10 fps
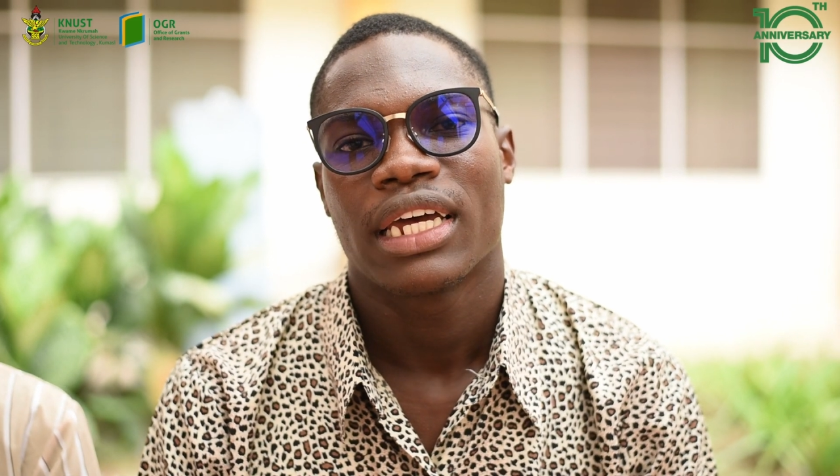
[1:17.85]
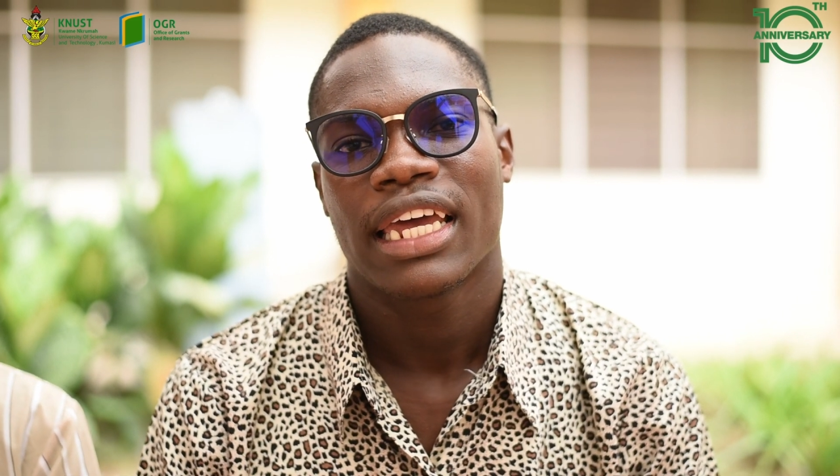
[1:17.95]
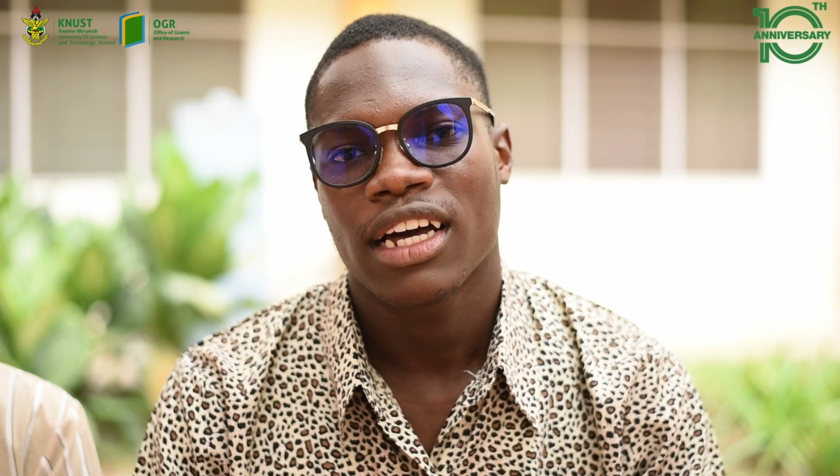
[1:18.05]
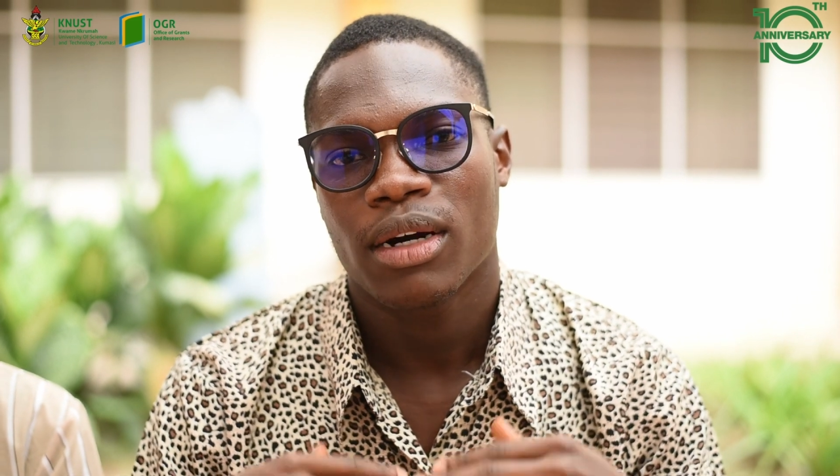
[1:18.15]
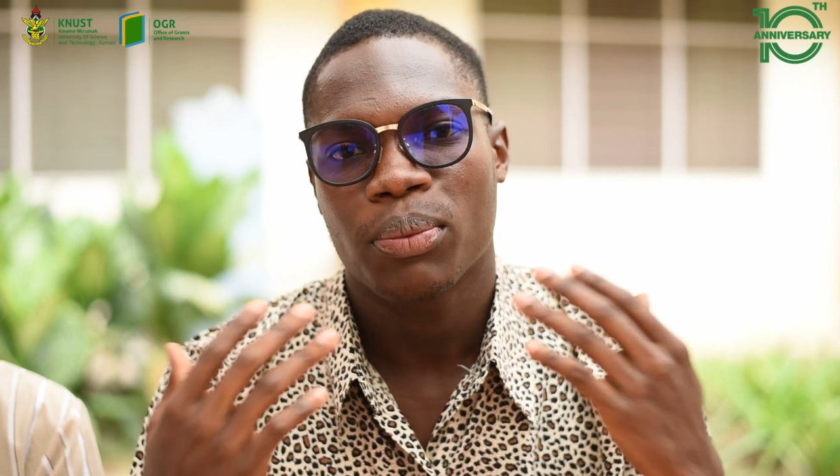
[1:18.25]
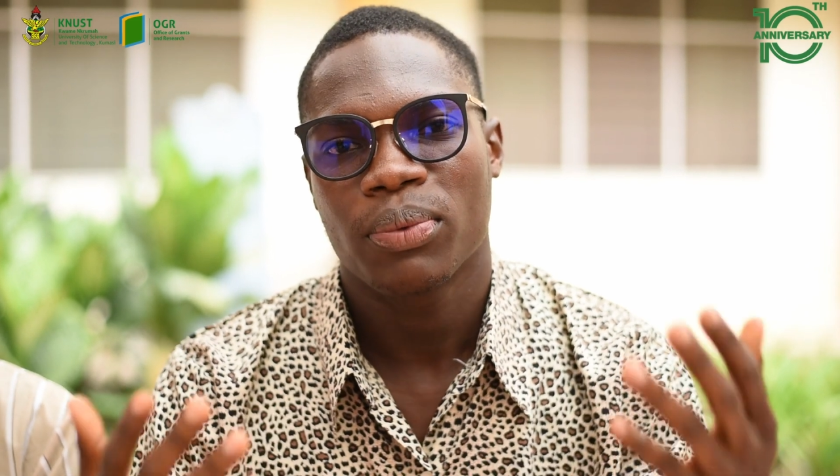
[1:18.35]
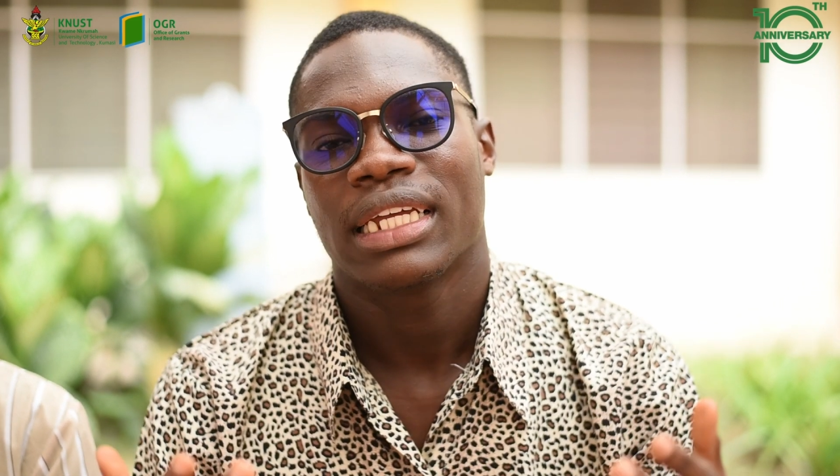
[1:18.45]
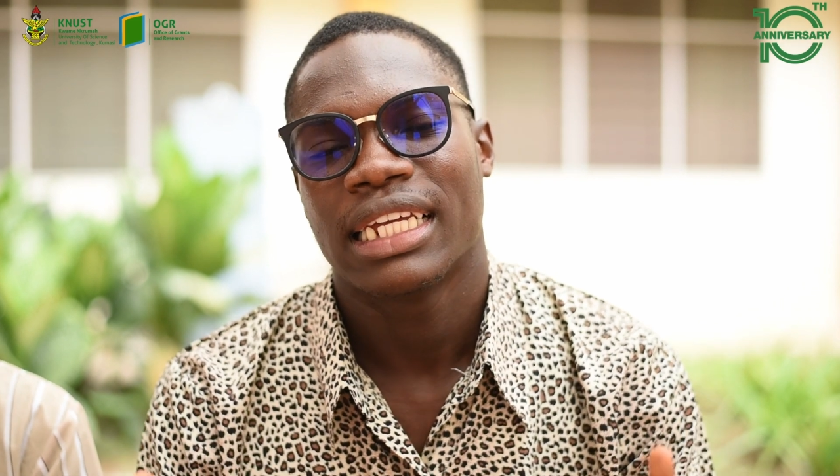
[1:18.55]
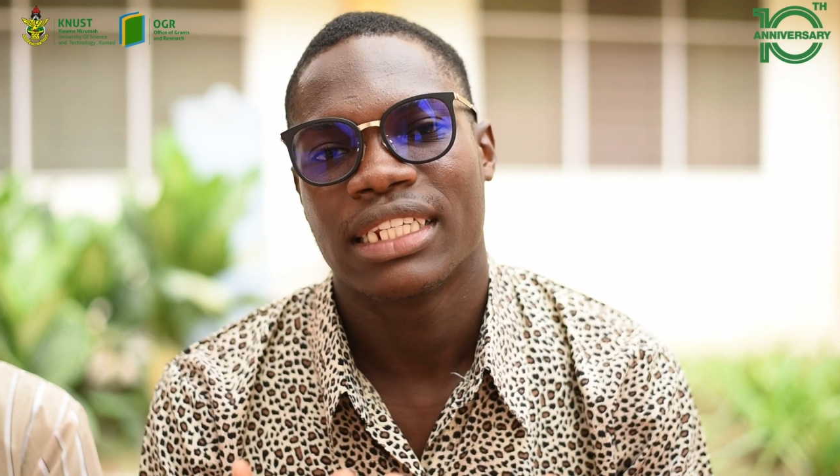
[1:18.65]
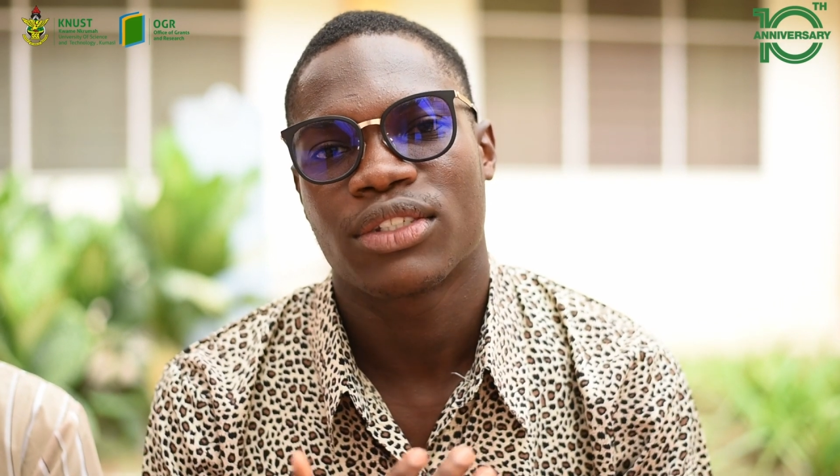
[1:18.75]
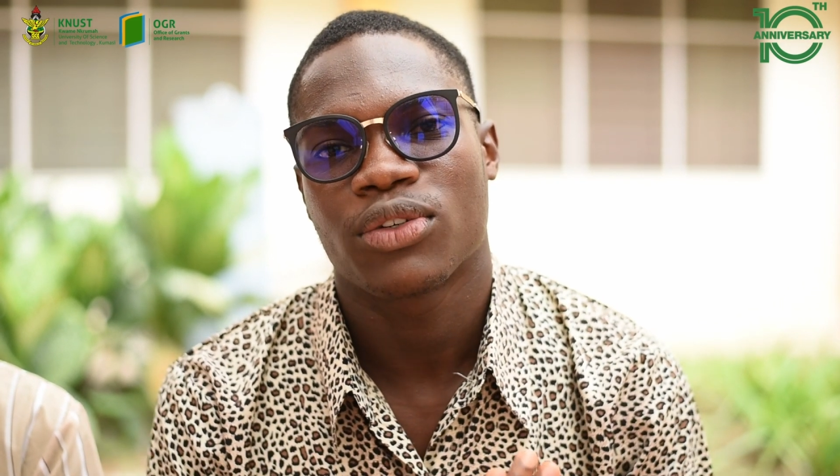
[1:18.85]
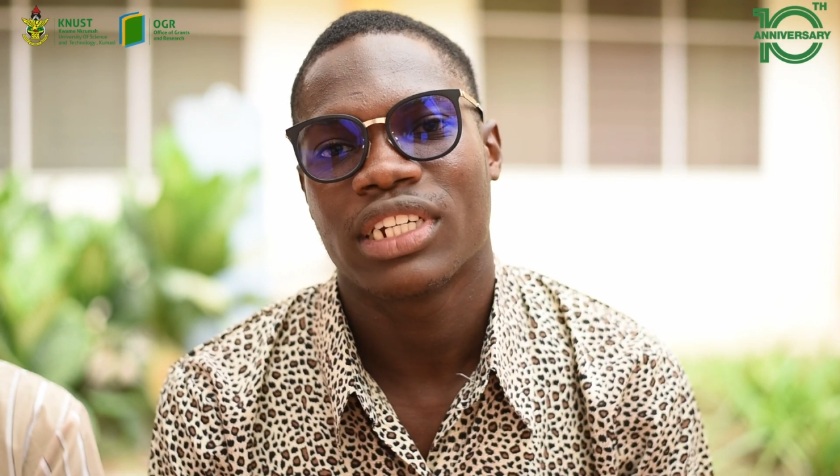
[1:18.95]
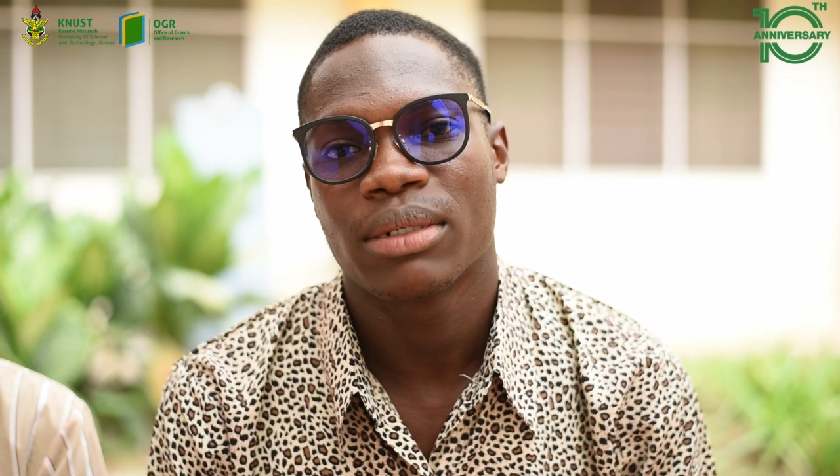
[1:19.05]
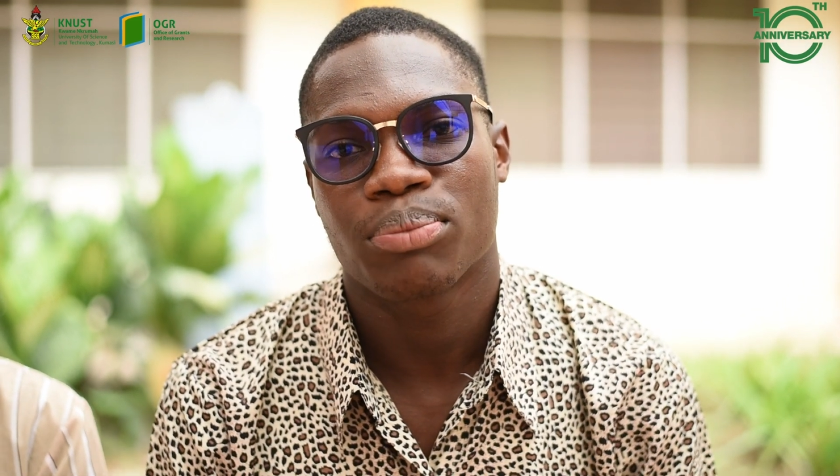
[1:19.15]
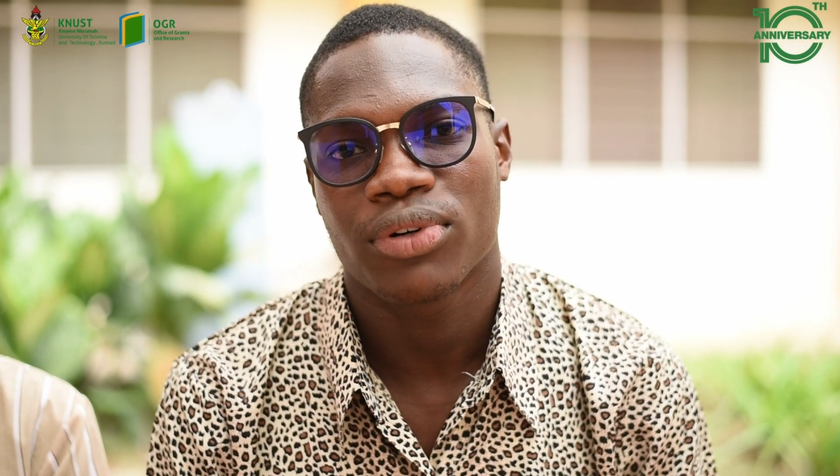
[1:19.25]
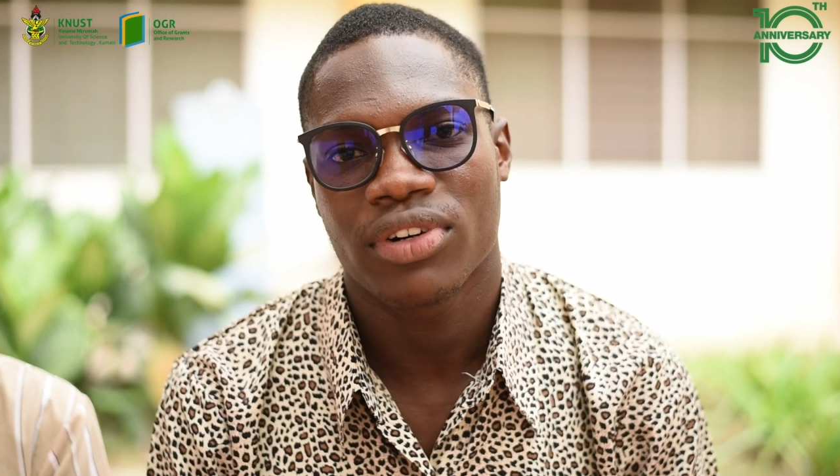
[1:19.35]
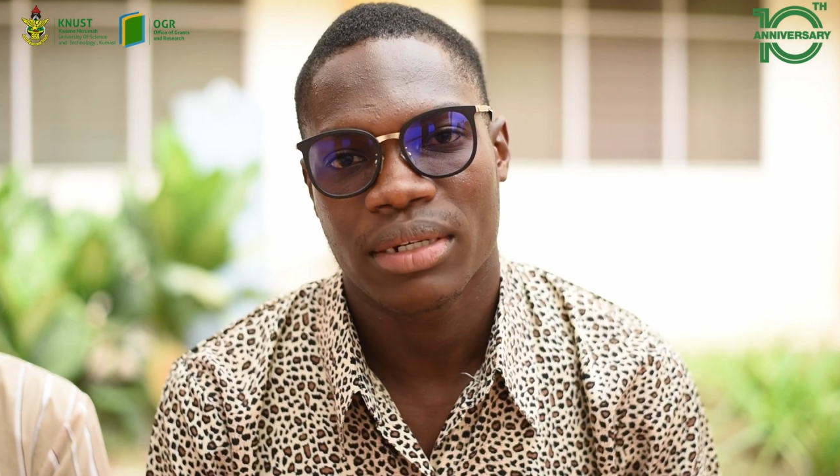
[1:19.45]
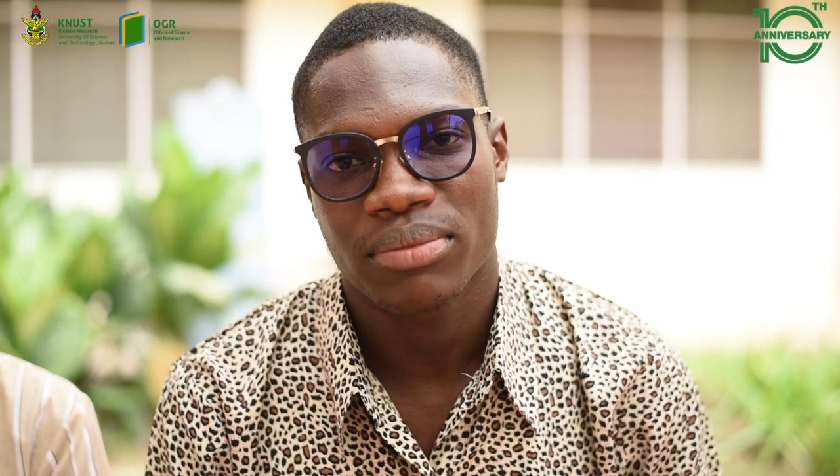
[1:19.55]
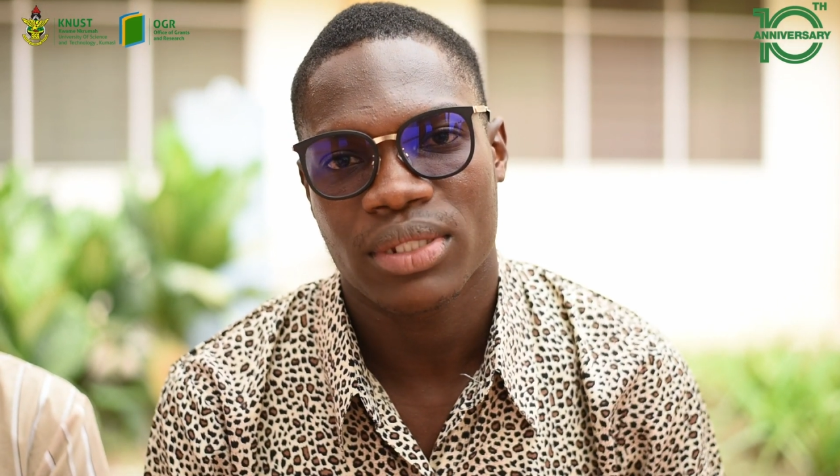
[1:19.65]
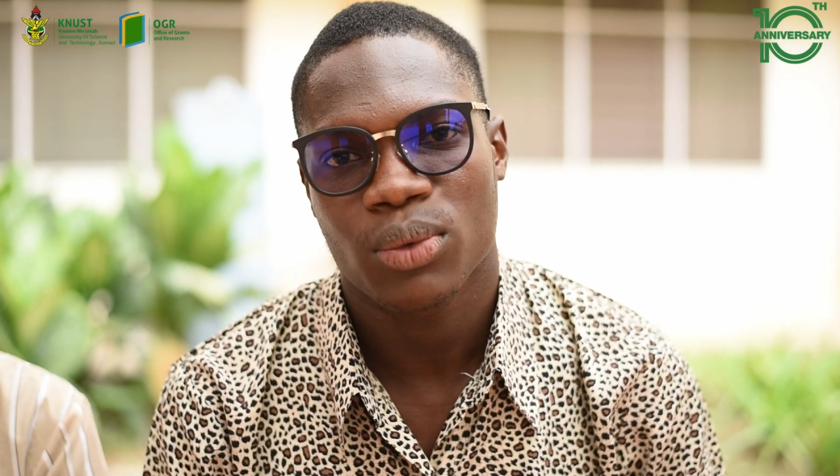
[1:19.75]
help in screening
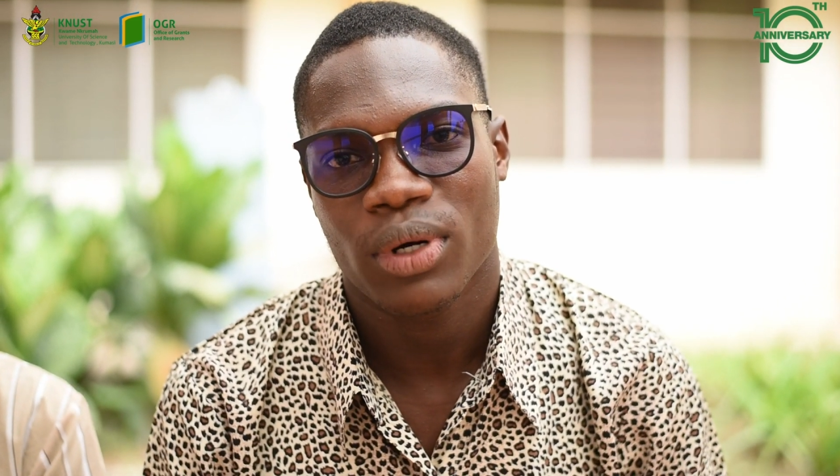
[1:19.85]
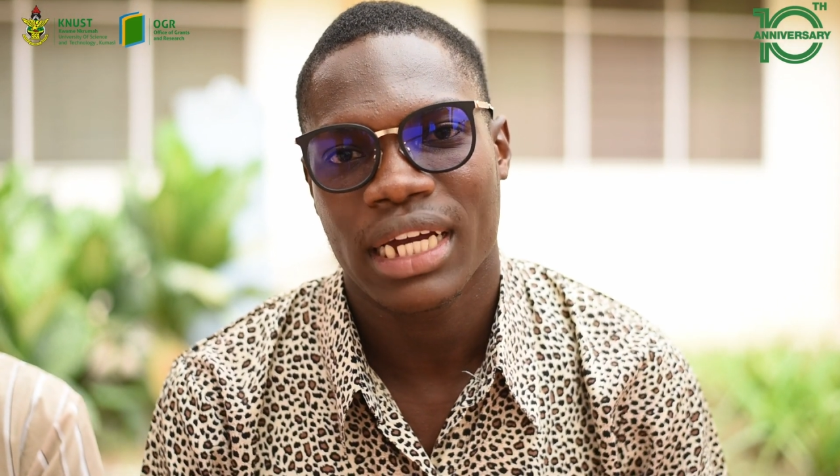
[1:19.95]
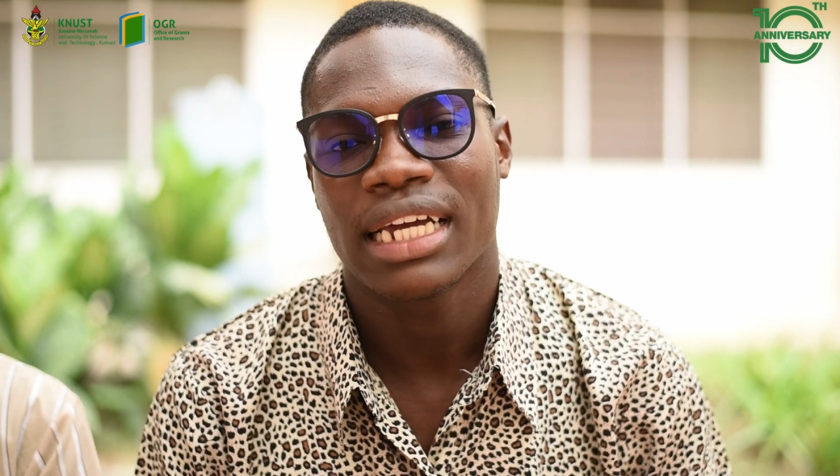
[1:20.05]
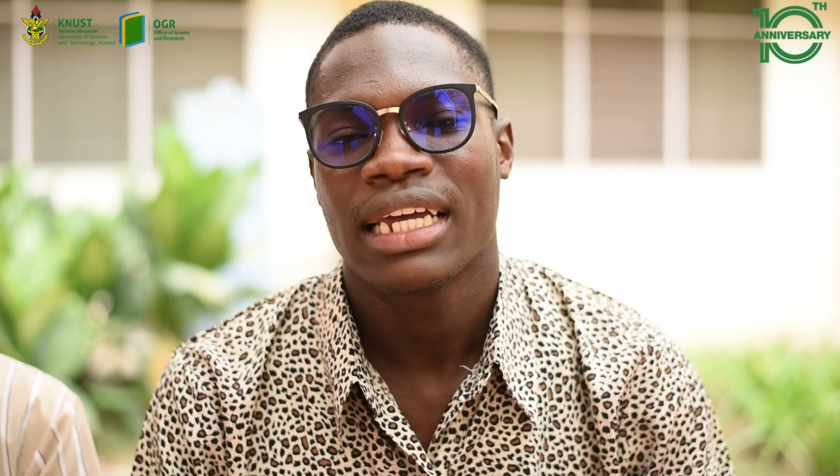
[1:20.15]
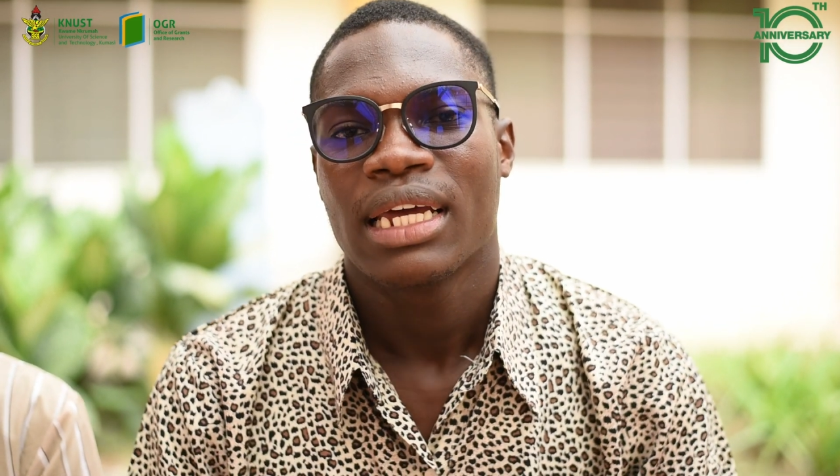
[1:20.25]
programs where